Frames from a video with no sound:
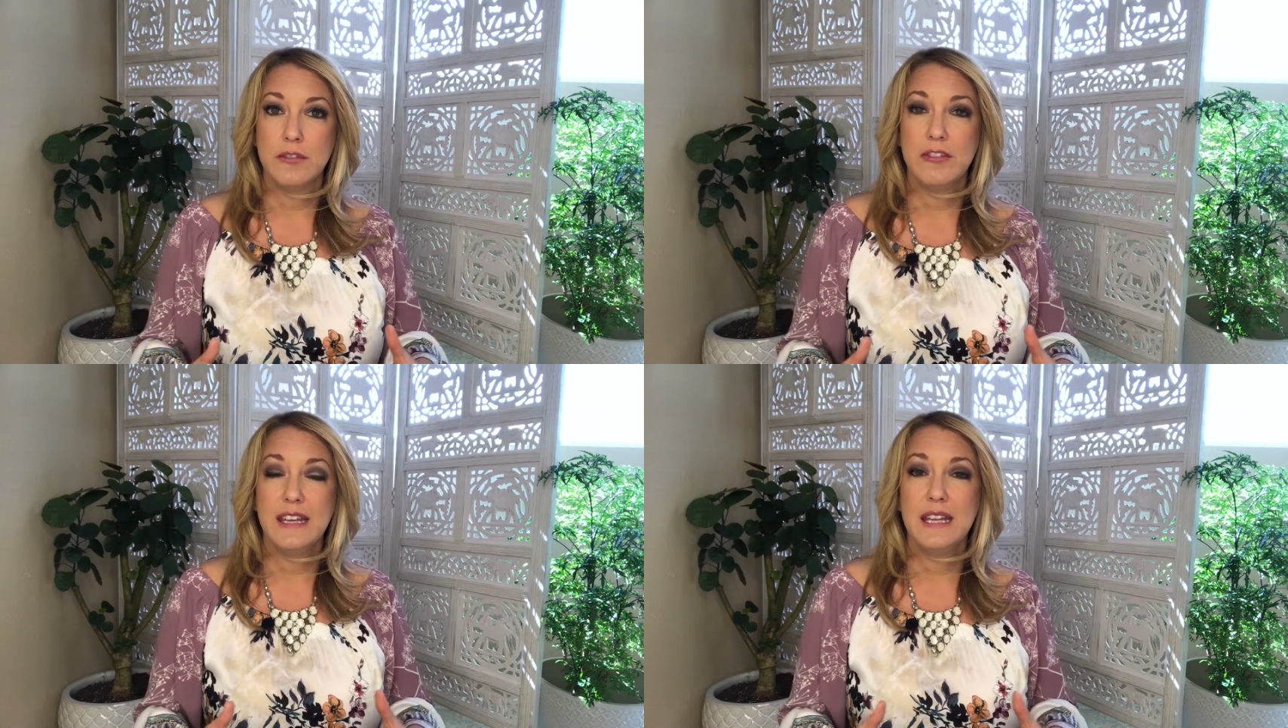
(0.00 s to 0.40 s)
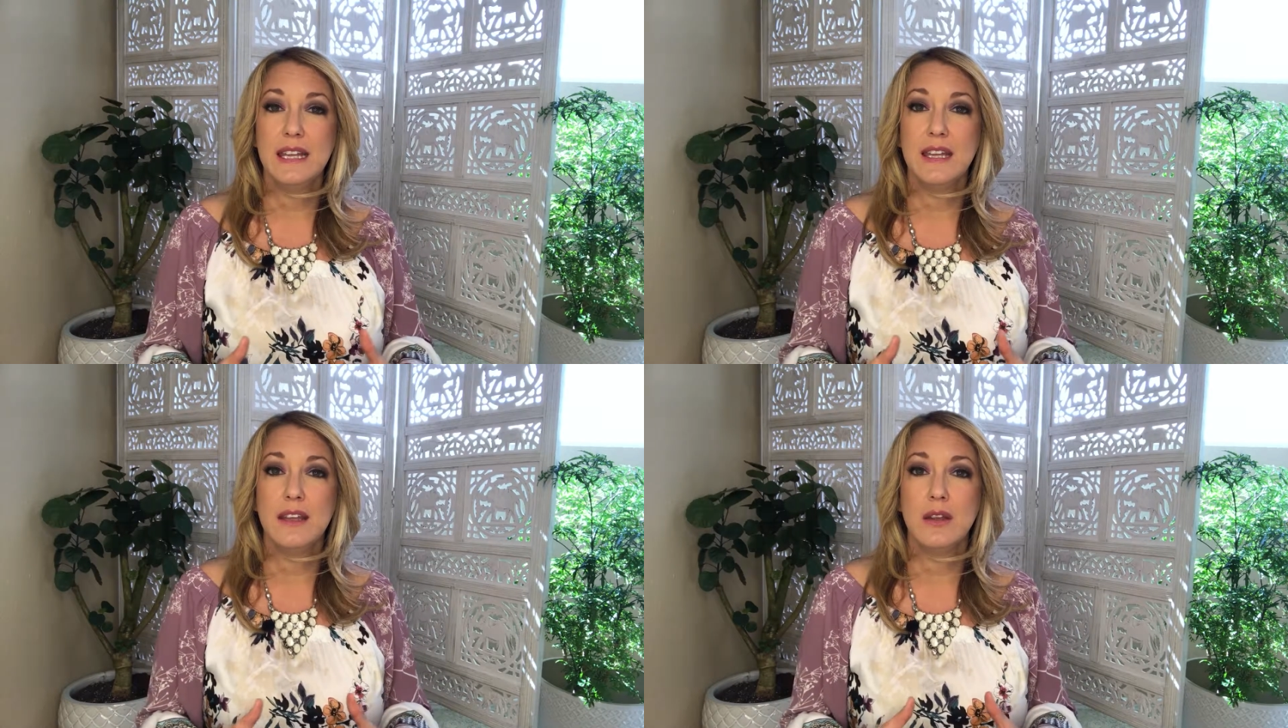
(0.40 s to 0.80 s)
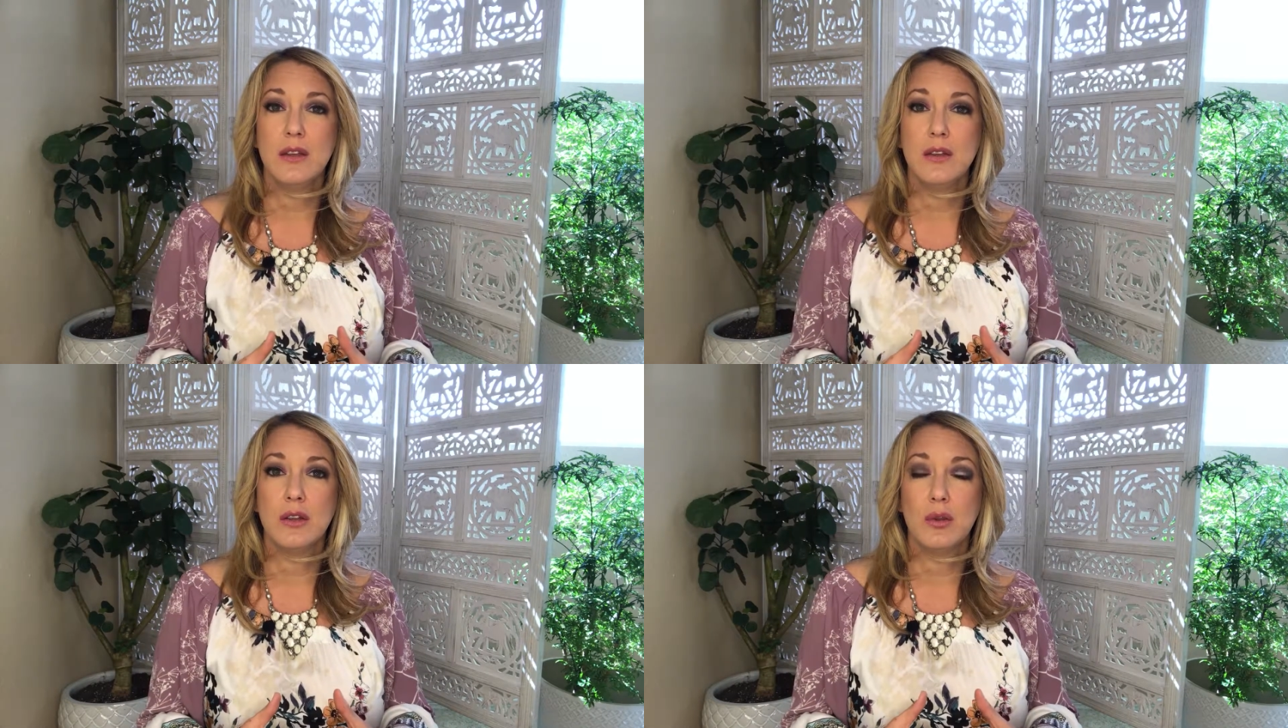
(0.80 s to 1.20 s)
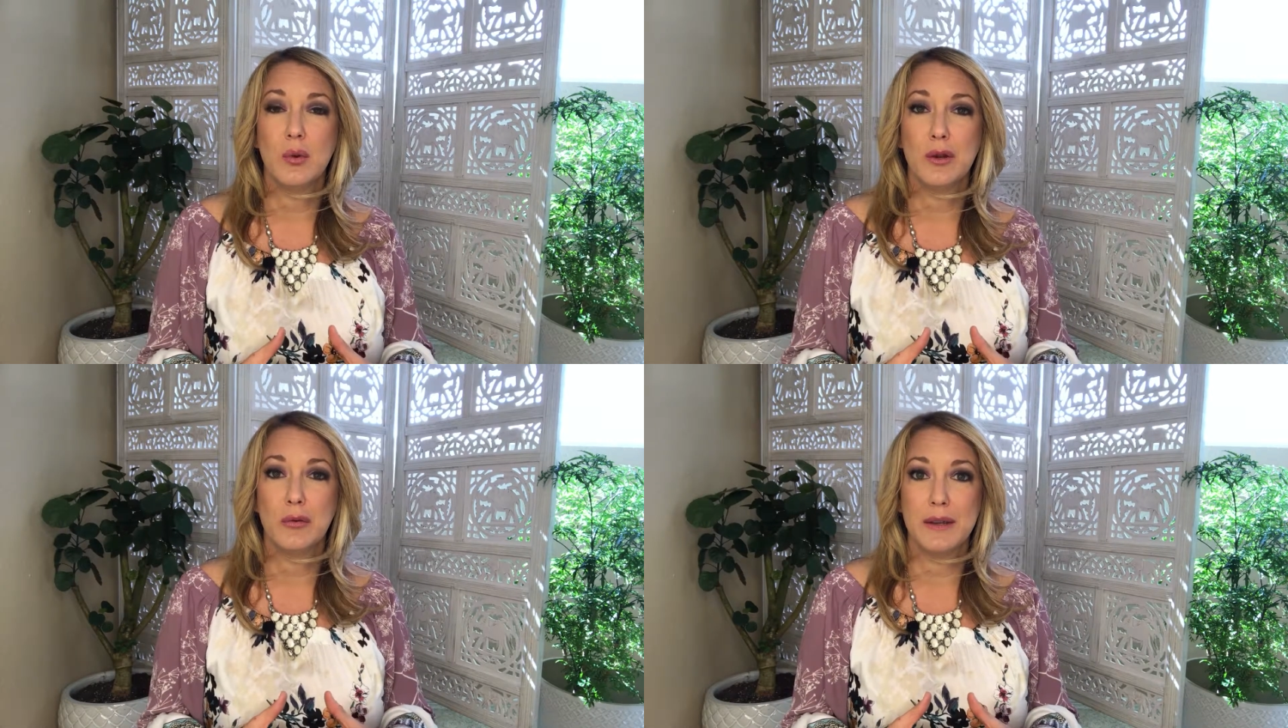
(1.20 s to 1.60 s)
Feeling
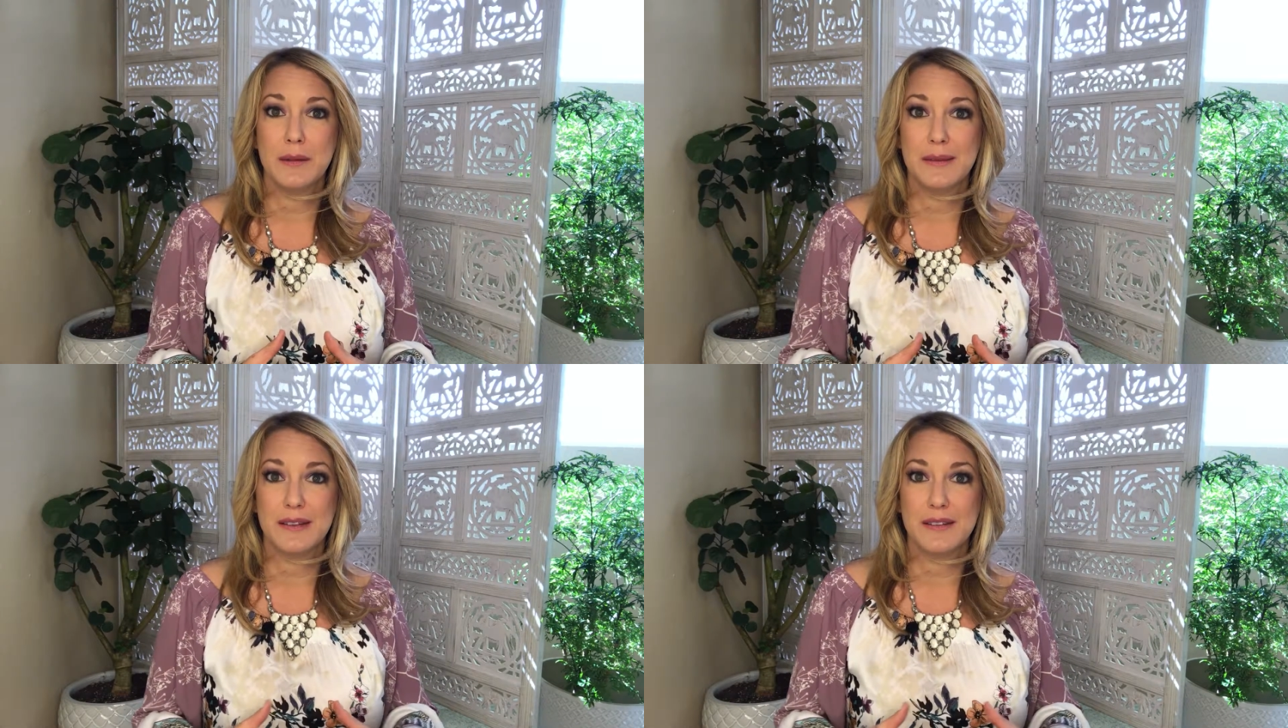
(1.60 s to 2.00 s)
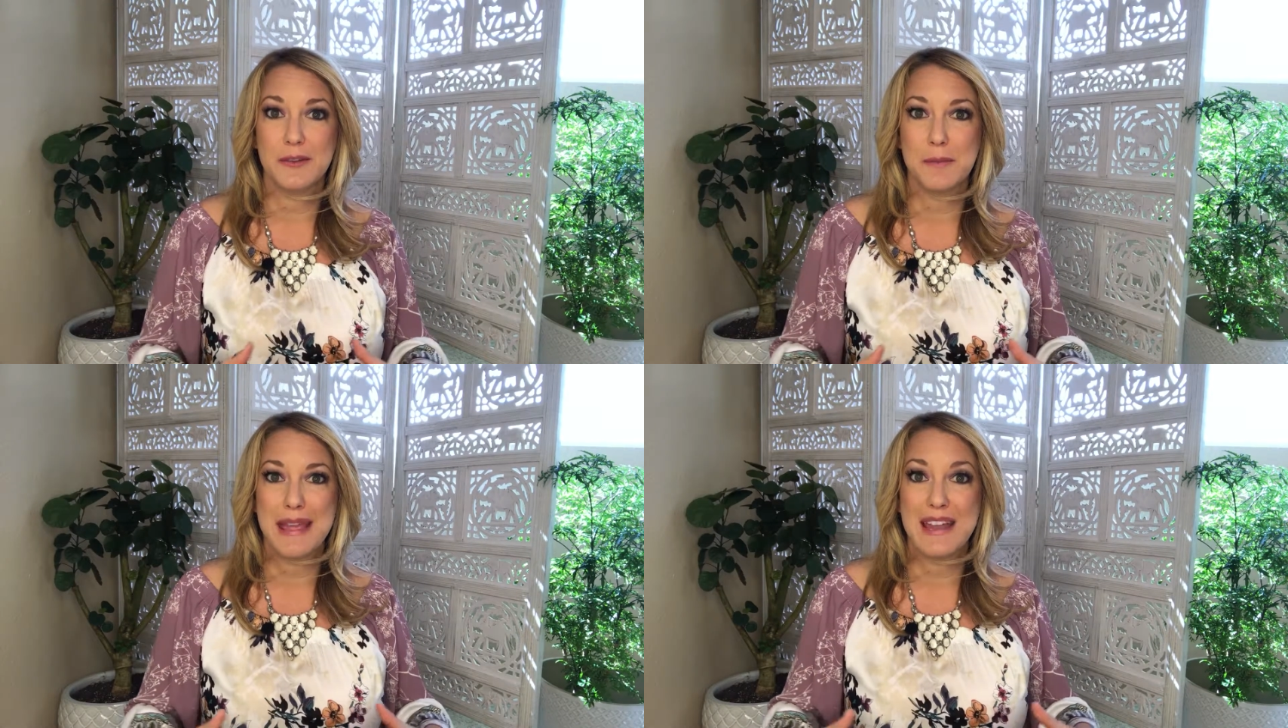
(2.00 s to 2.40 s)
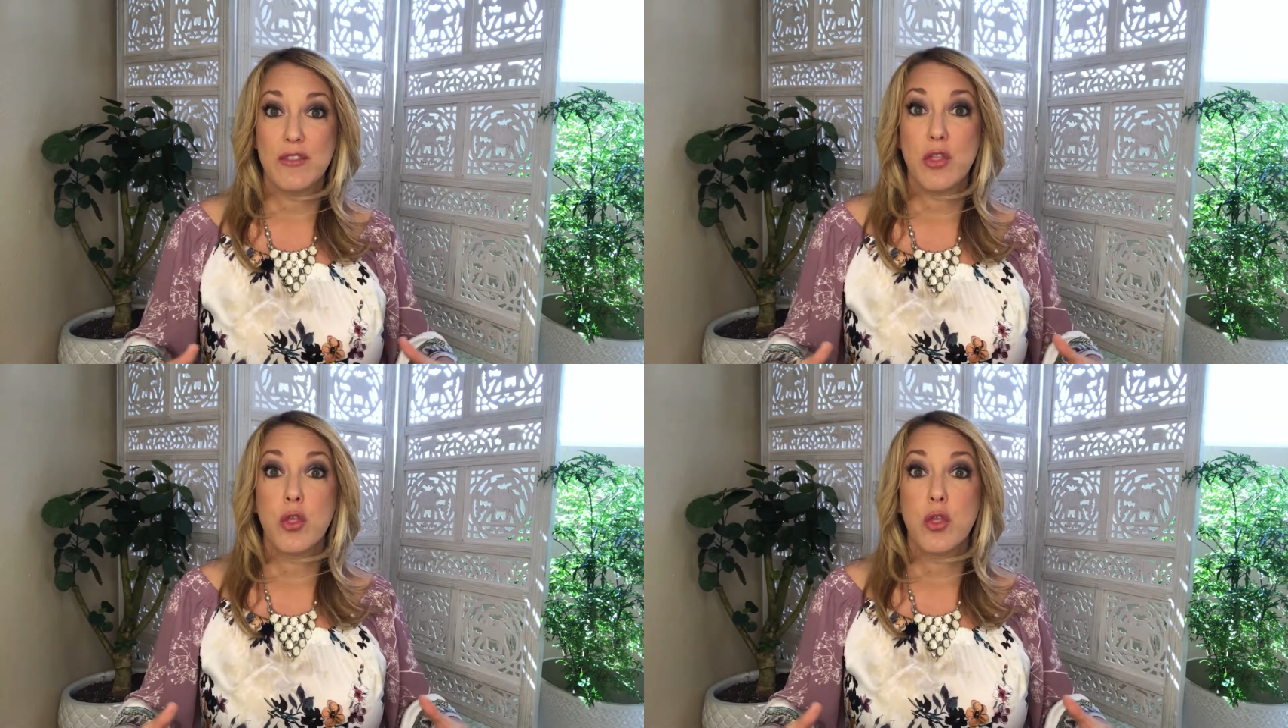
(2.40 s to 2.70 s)
your ribs expand